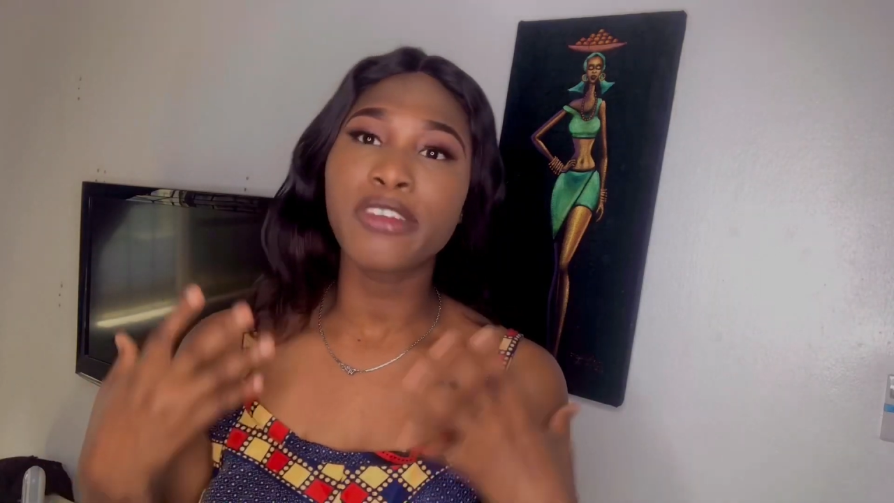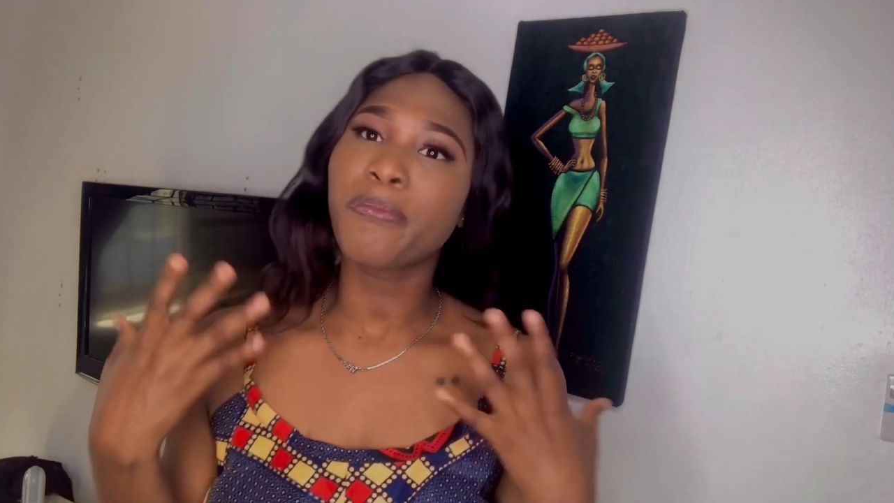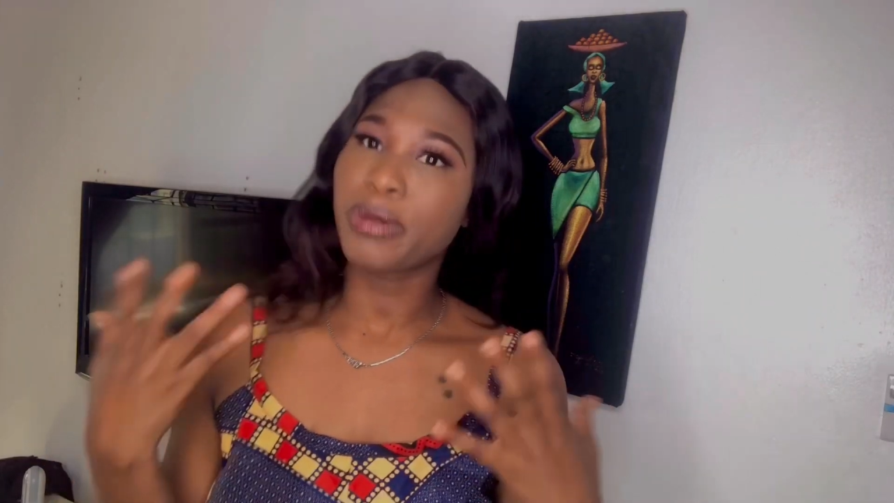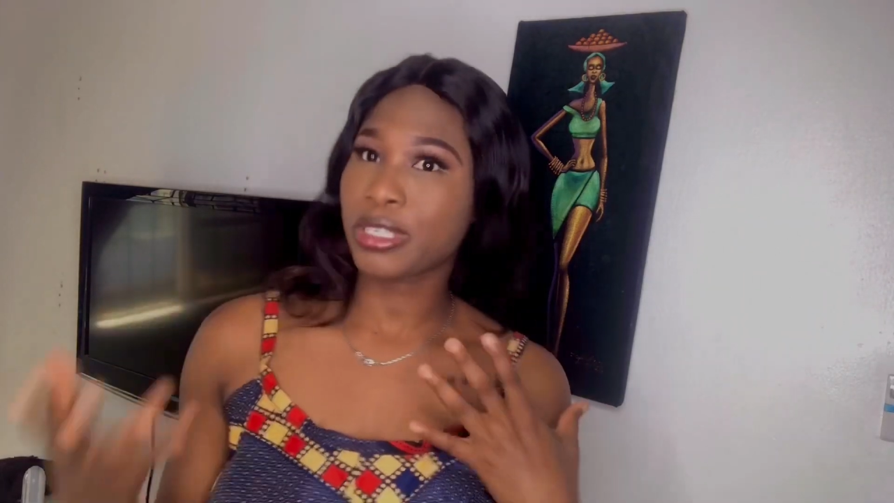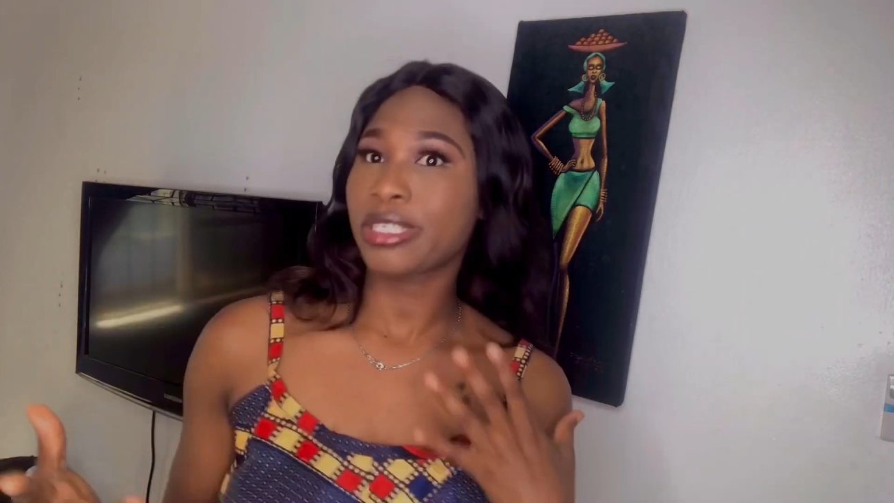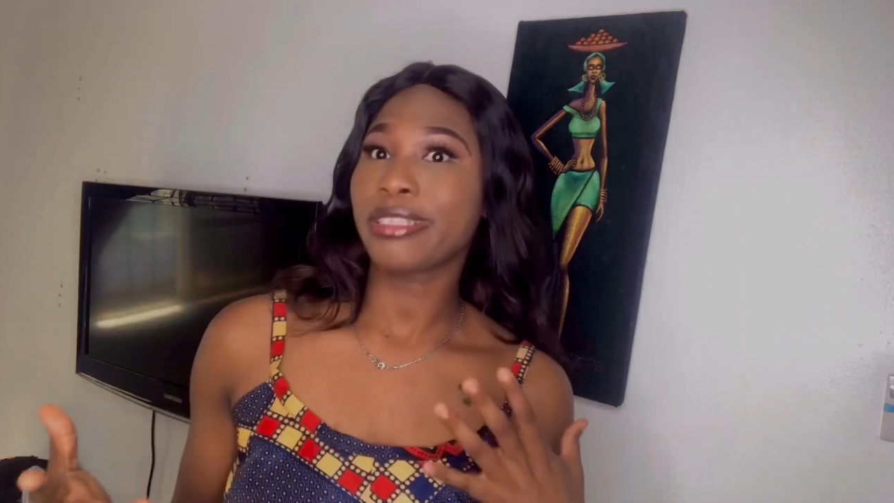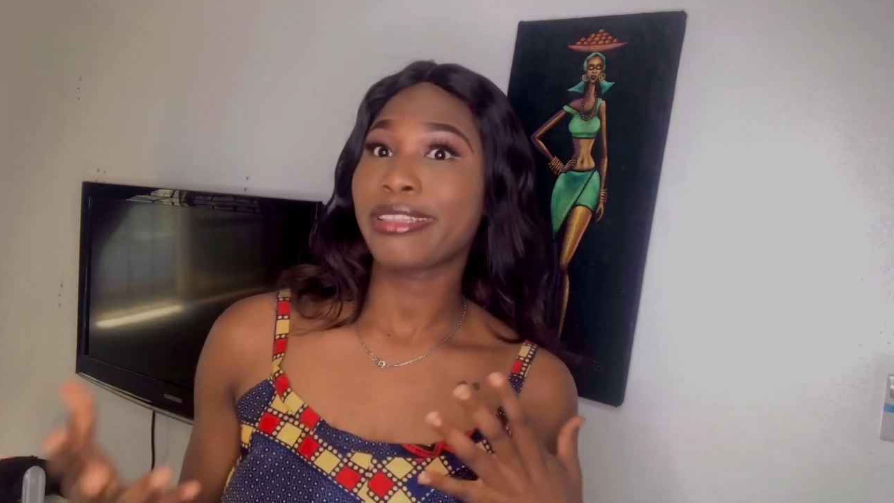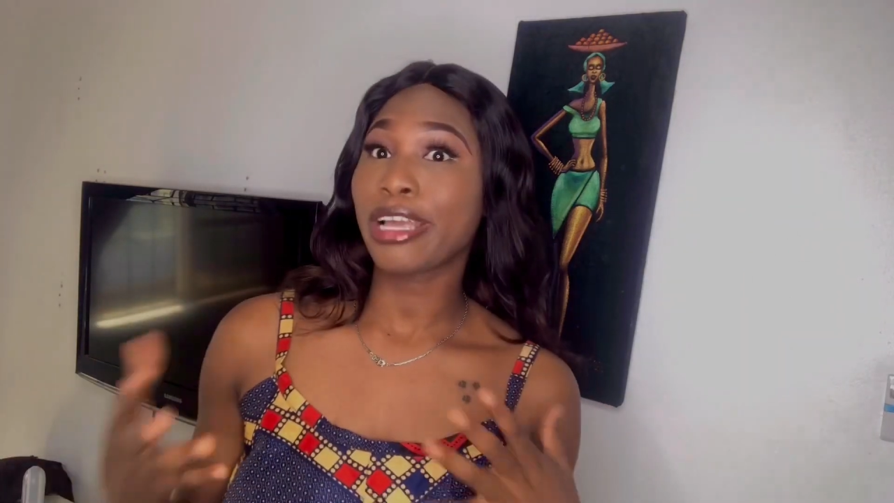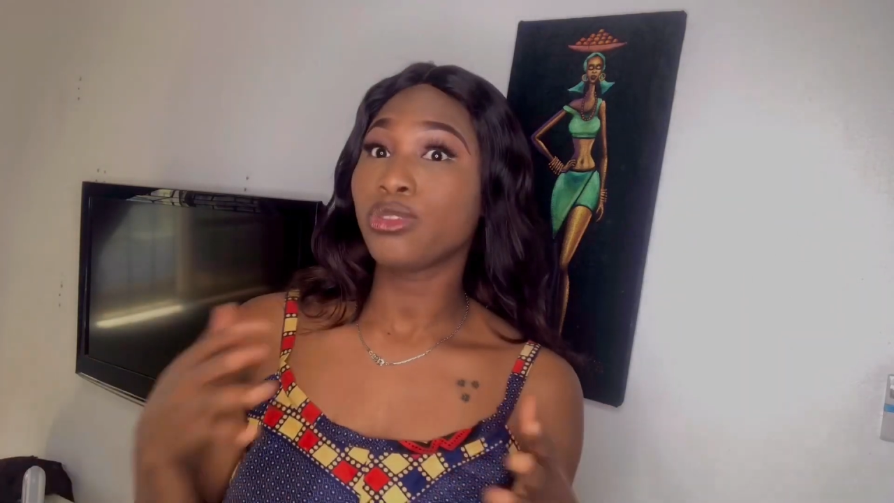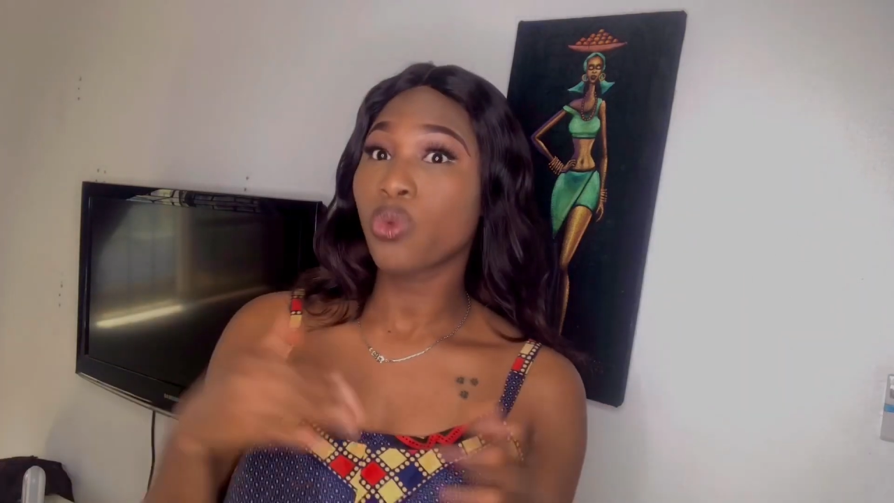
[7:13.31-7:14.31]
of person
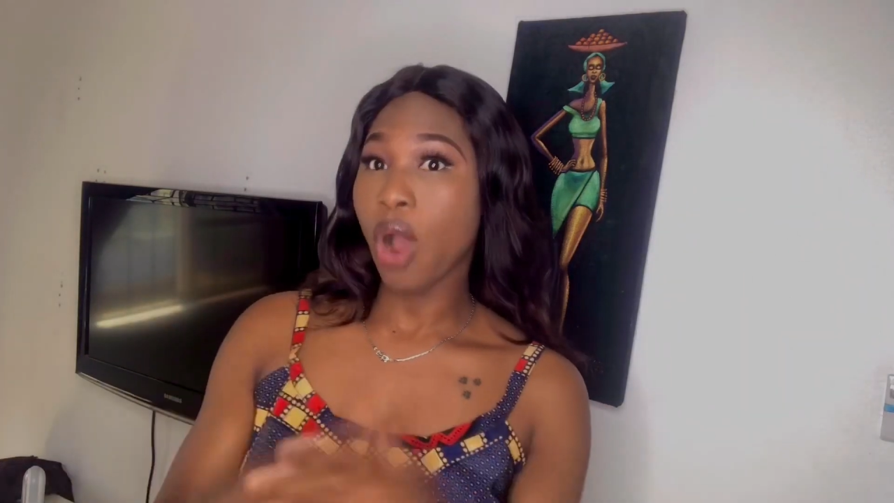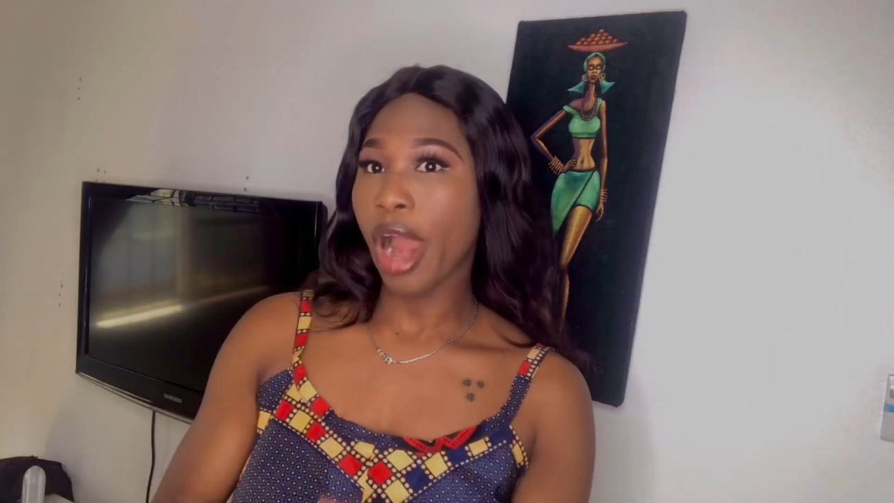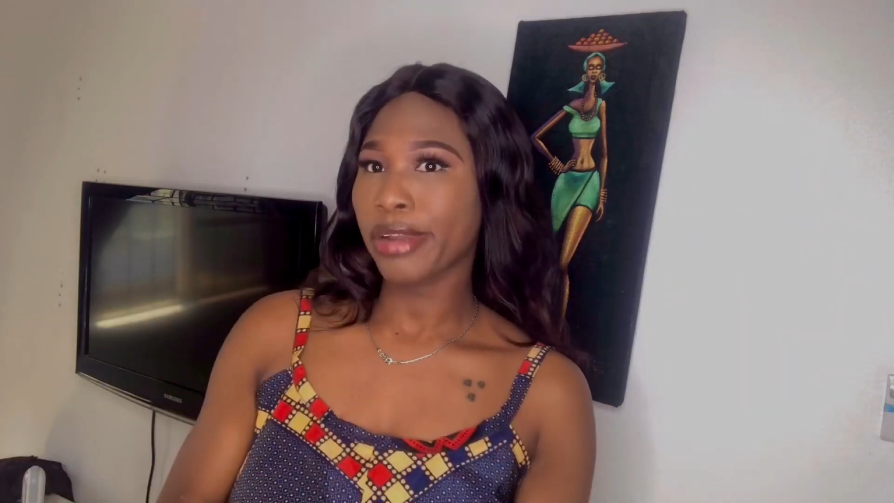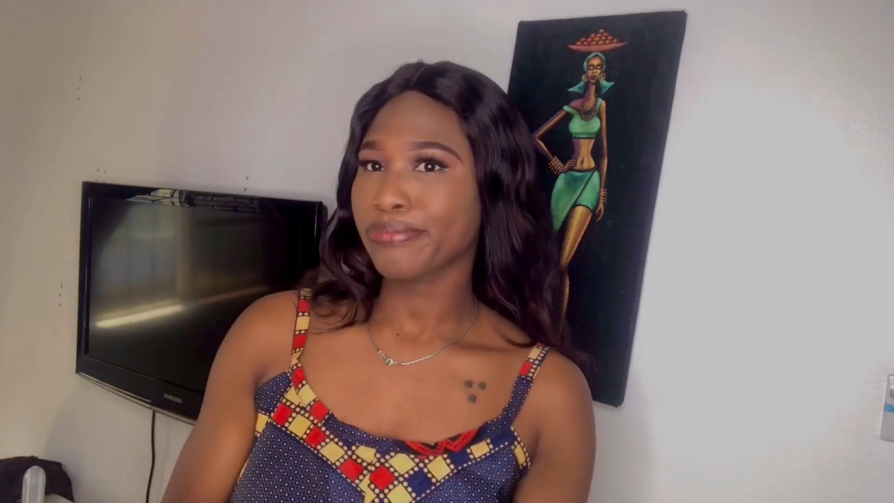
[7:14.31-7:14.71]
that you are.